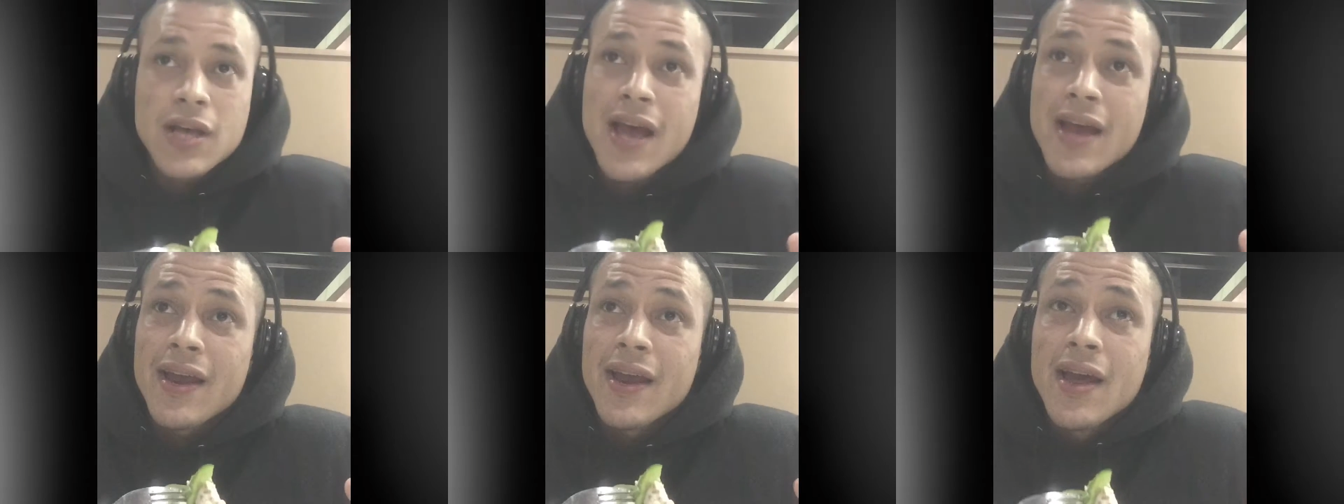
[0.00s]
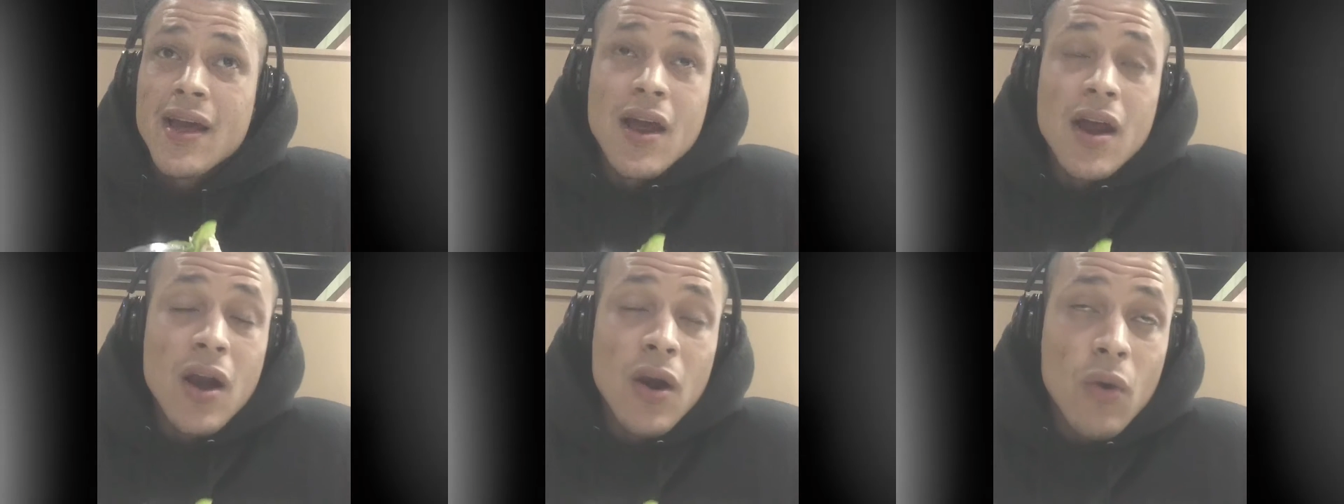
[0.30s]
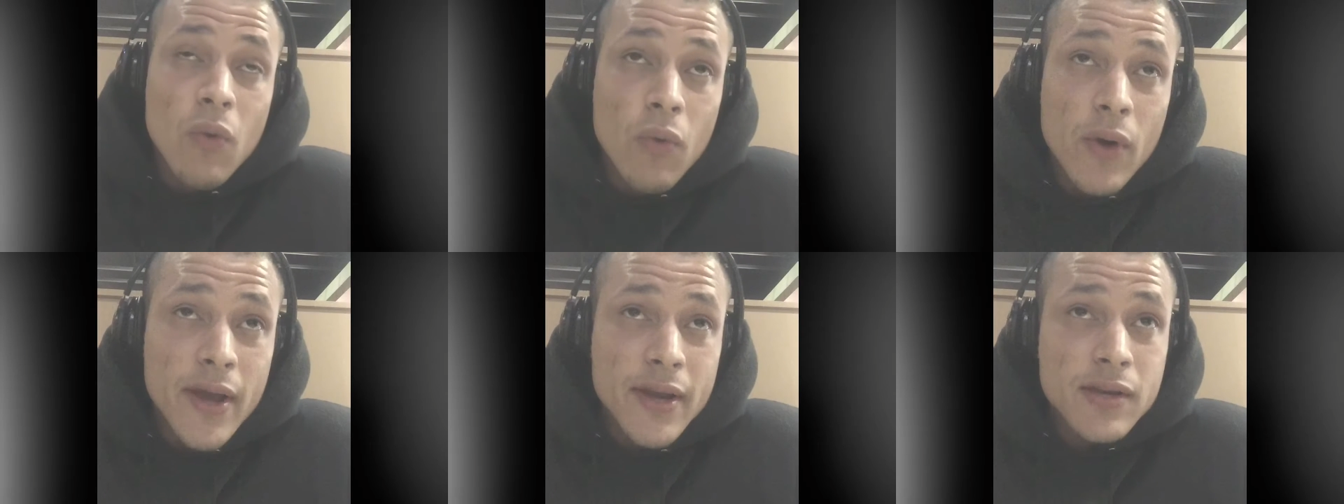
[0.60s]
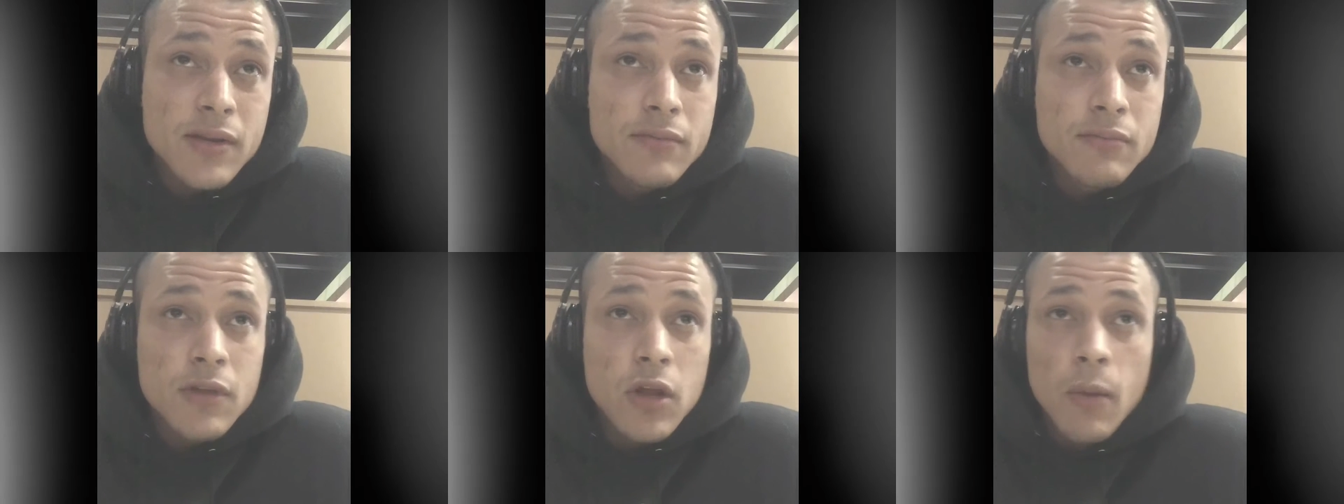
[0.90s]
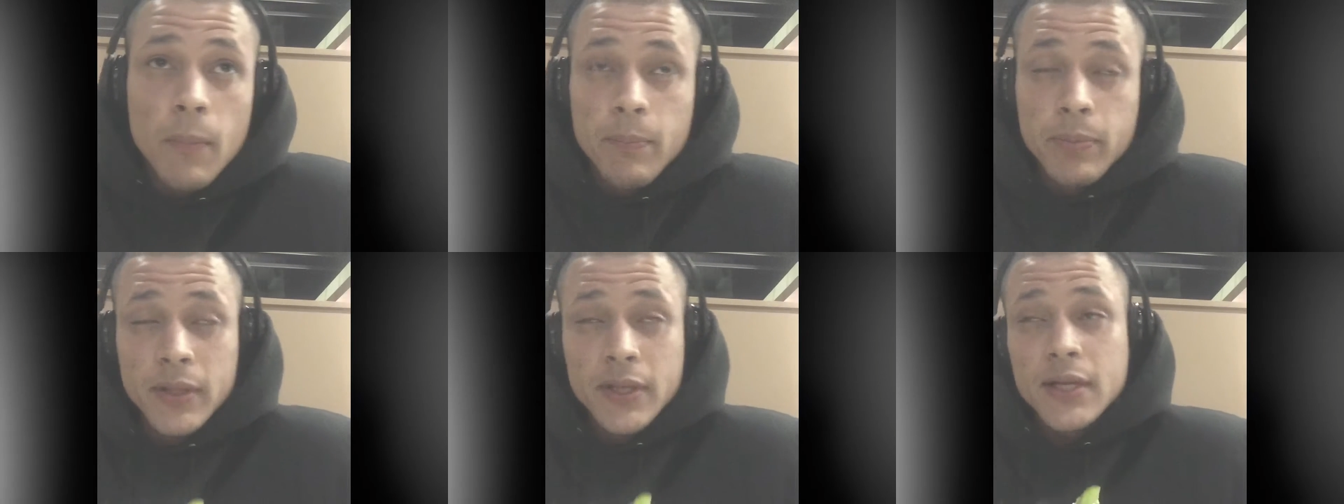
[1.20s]
I read
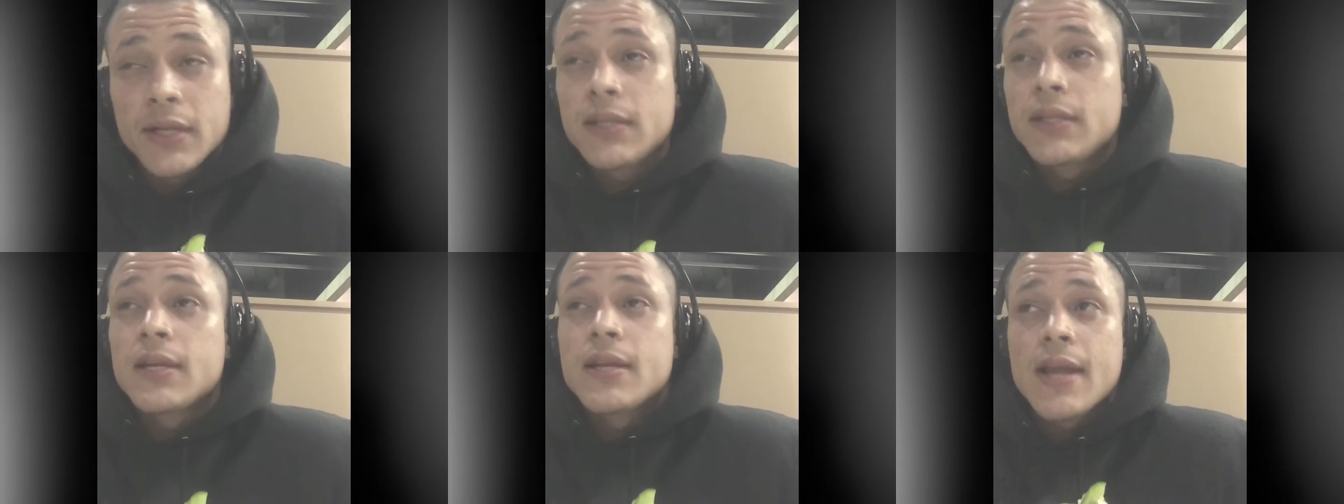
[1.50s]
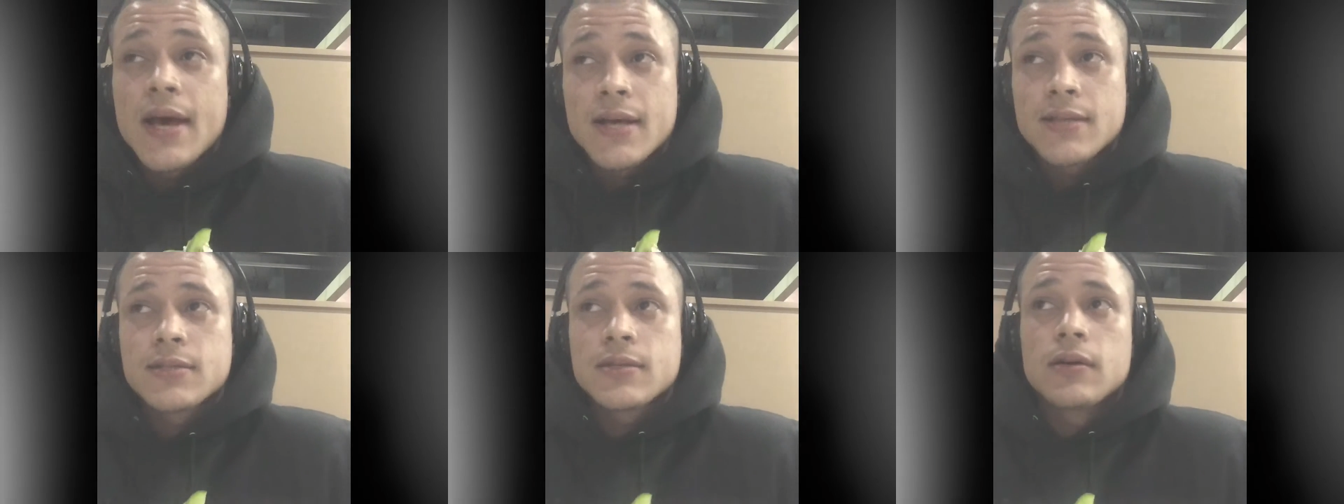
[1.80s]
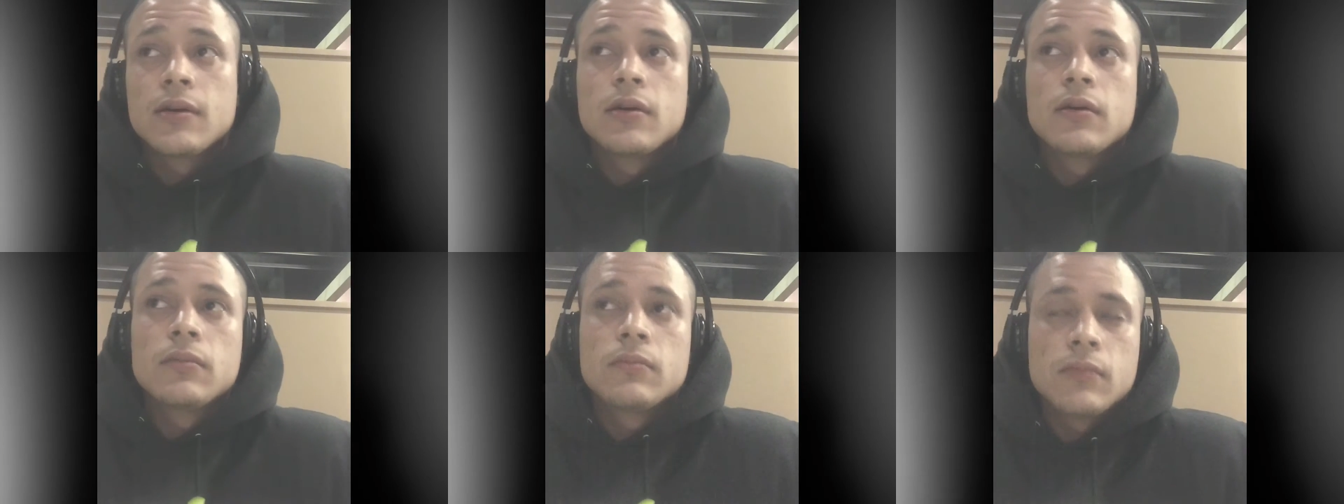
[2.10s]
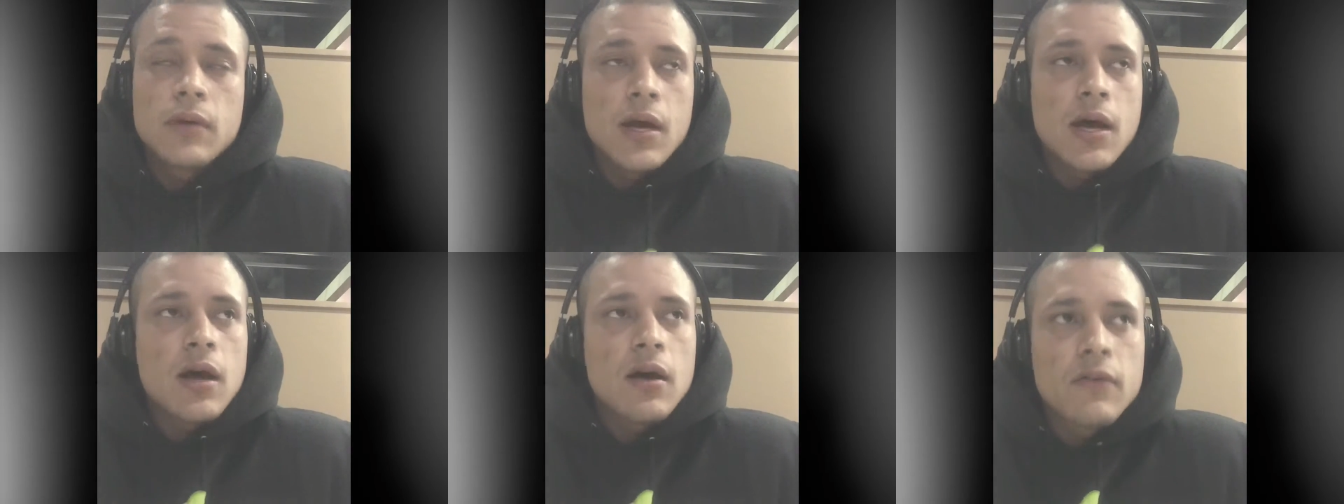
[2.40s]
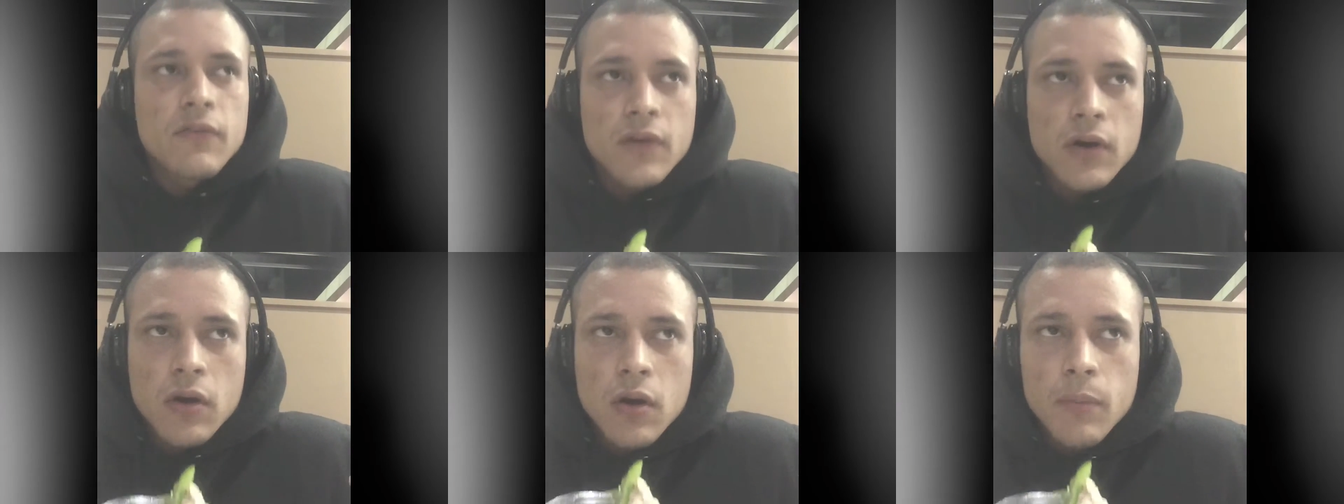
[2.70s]
completely the NASM. I
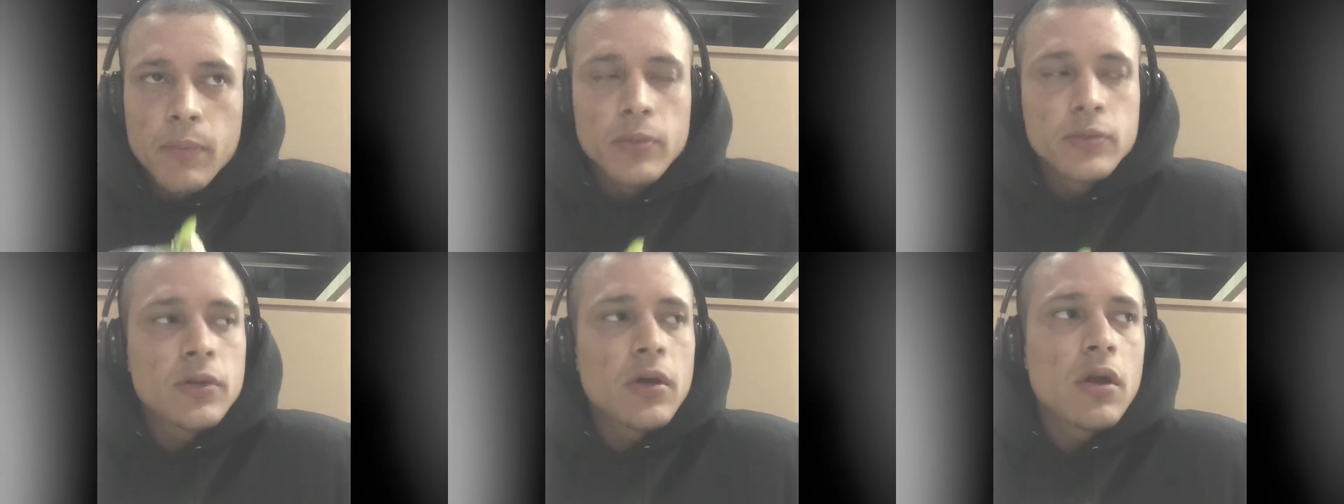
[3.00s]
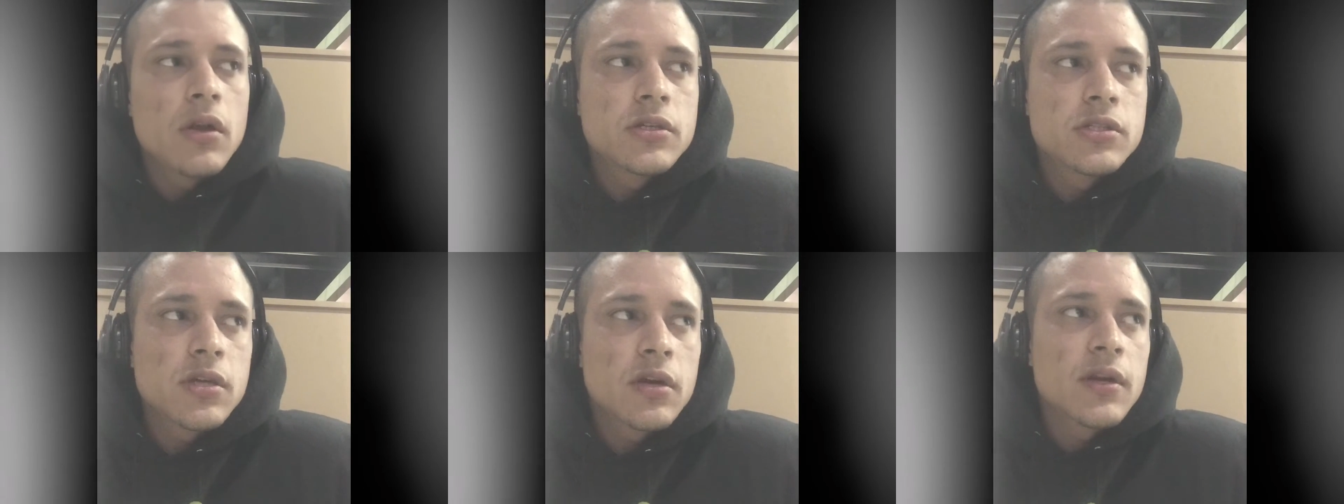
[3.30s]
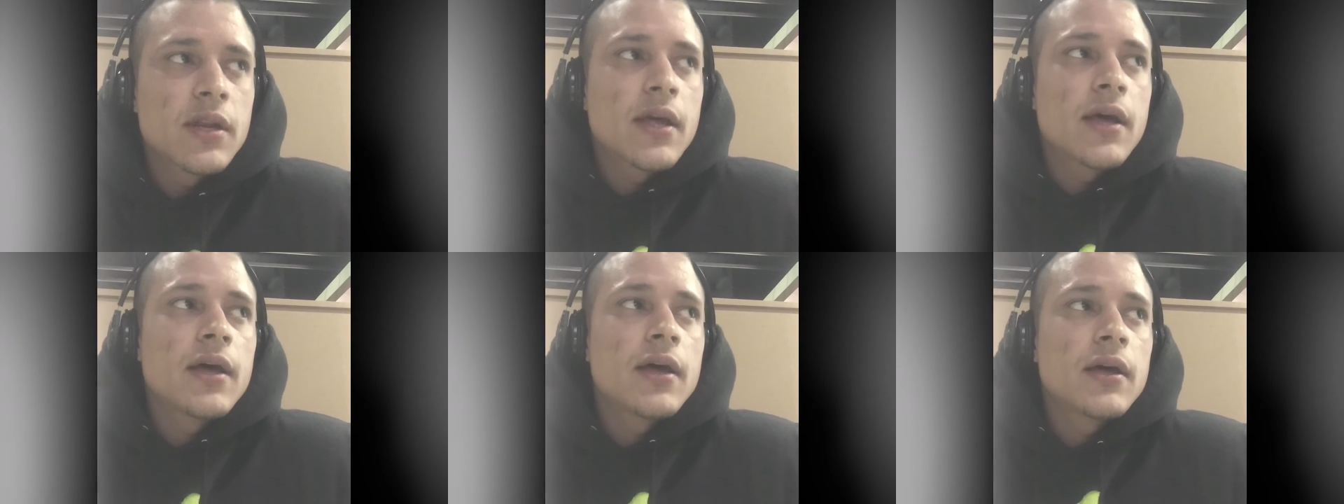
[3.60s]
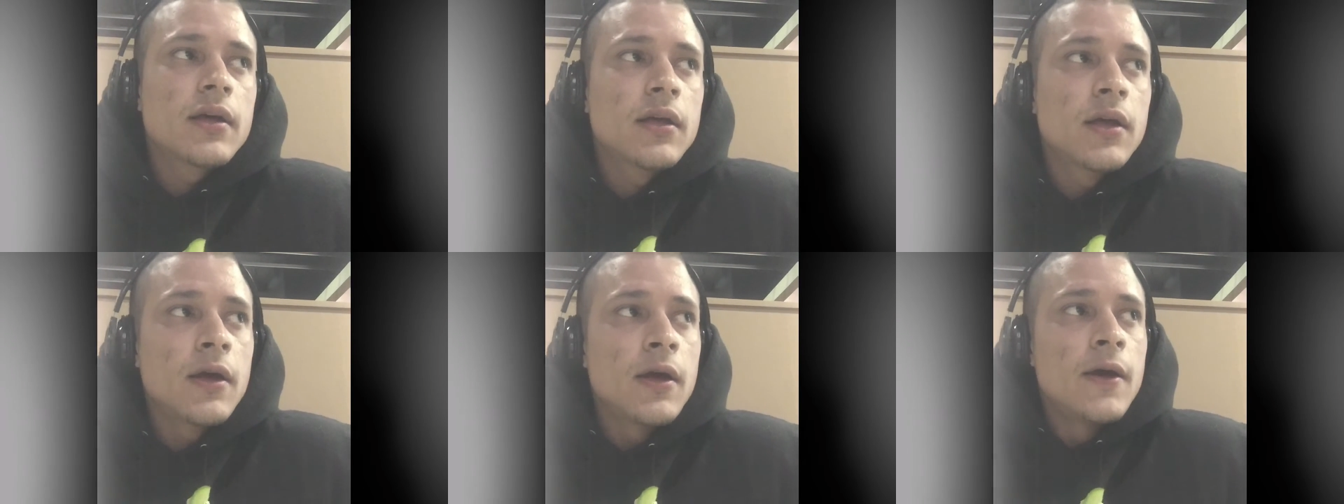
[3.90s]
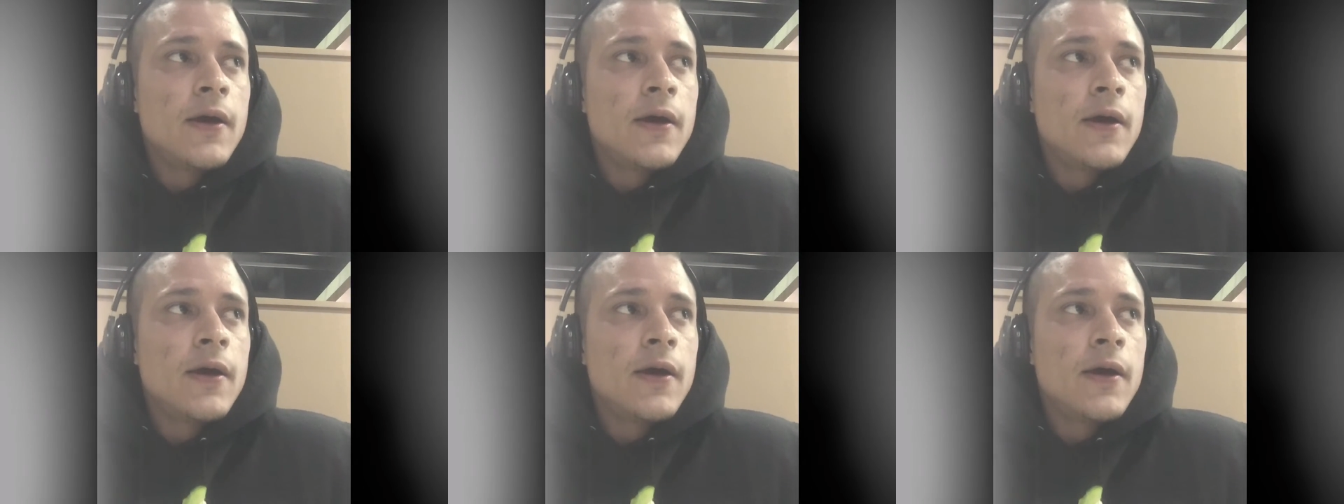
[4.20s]
have a couple knowledge on that.